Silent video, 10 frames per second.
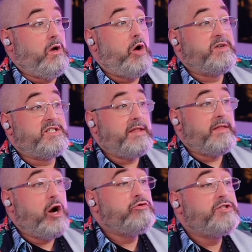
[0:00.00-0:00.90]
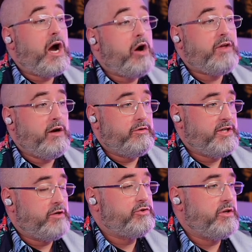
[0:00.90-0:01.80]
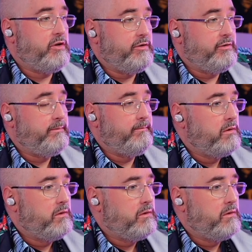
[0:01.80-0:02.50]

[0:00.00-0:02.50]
Oh, is that the hotel? Oh, the hotel's gone.